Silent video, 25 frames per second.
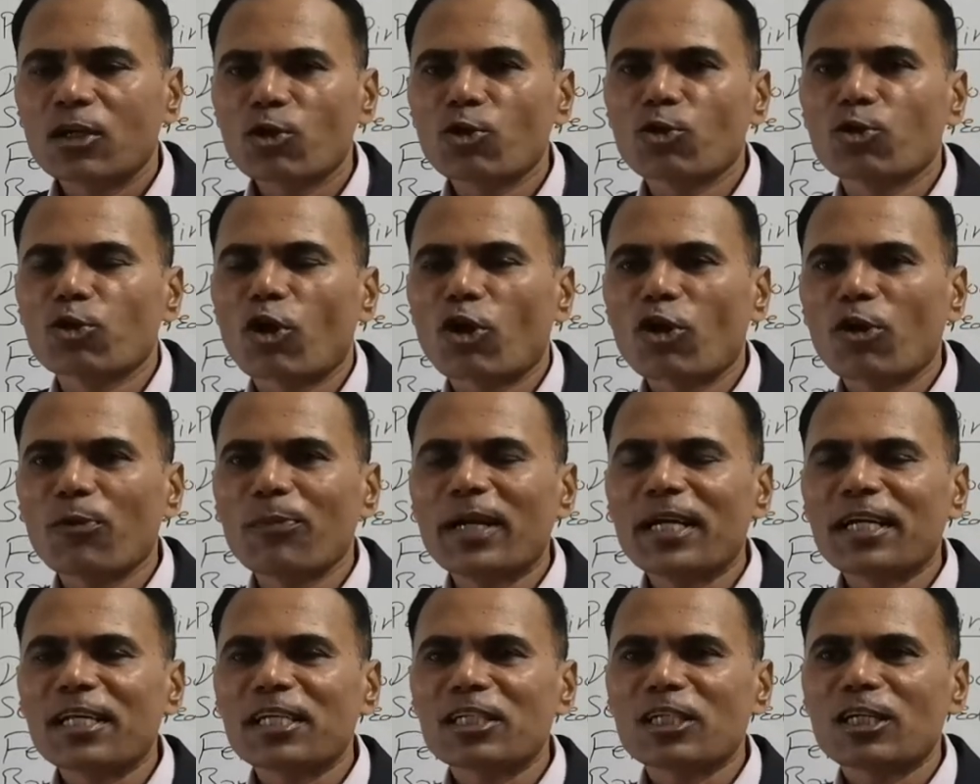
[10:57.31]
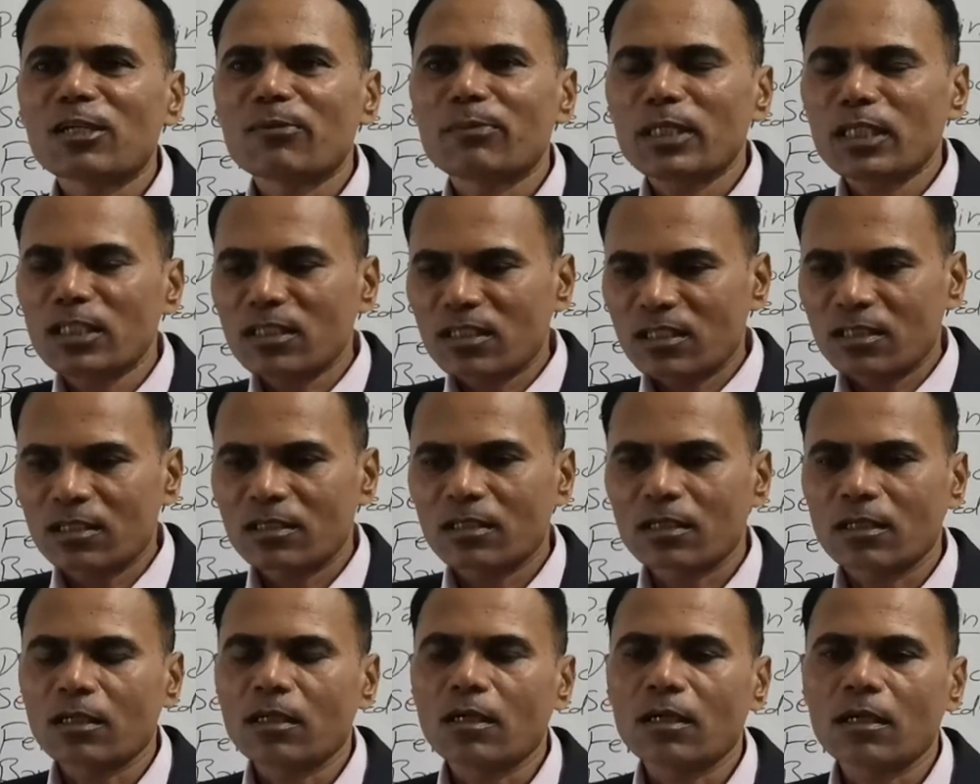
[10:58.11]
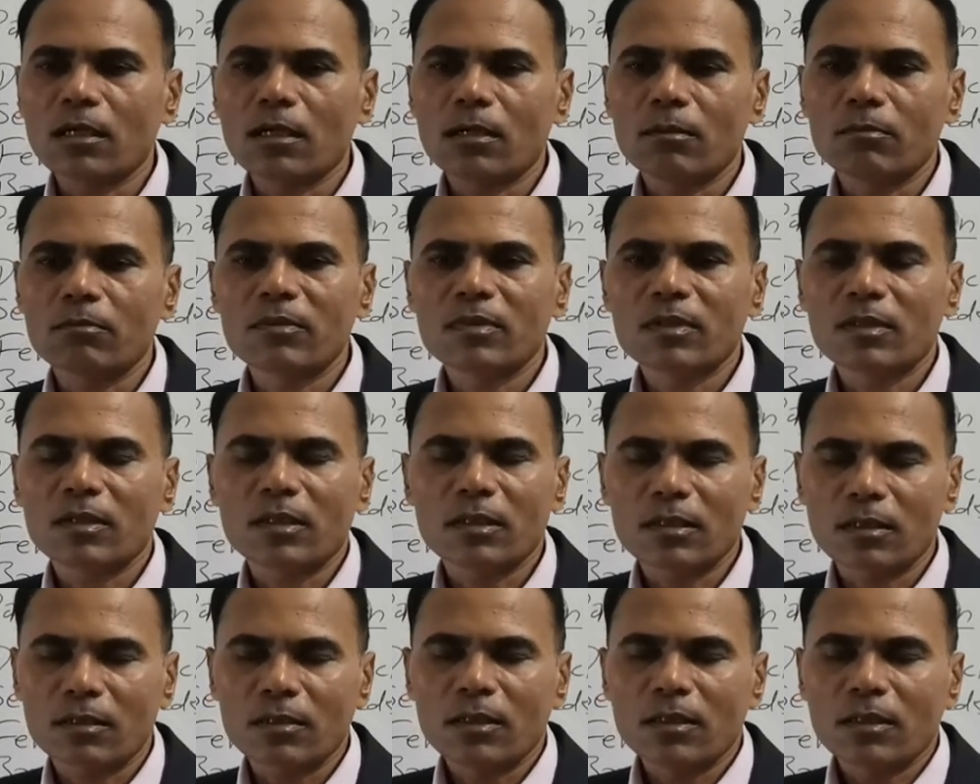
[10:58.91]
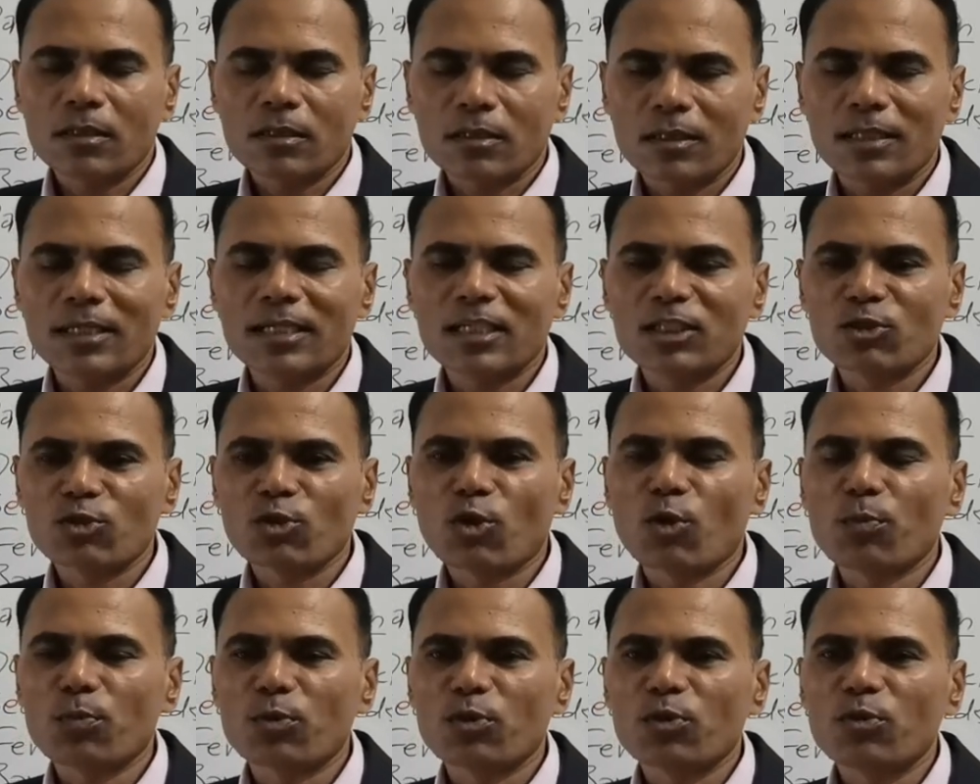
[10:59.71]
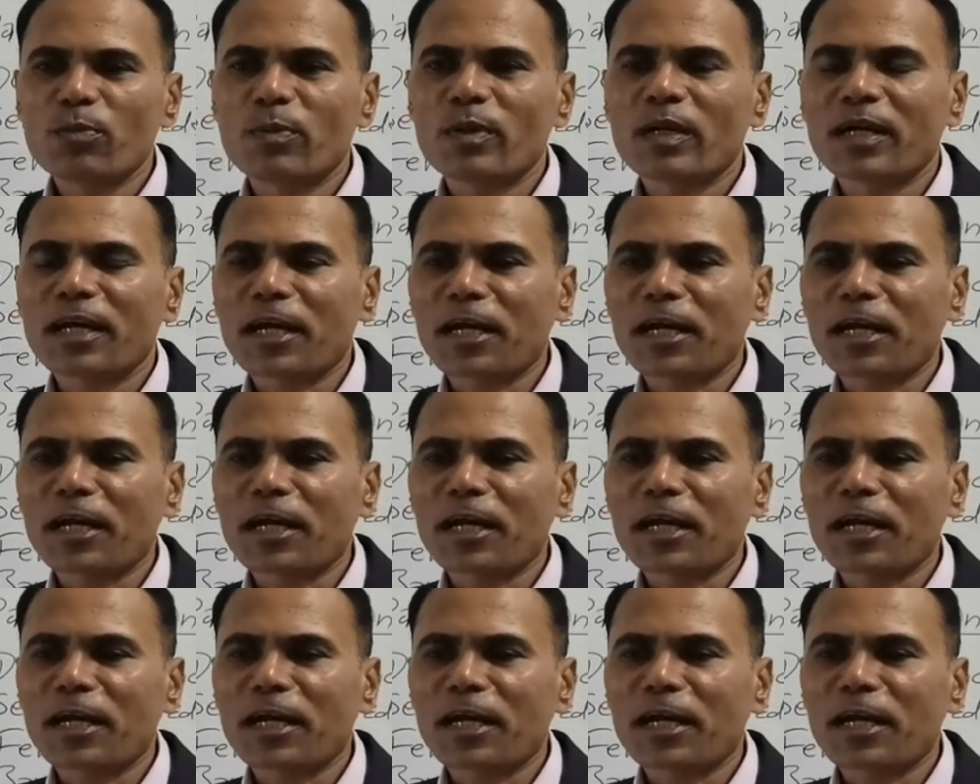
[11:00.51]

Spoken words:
No documentation means there is no proof,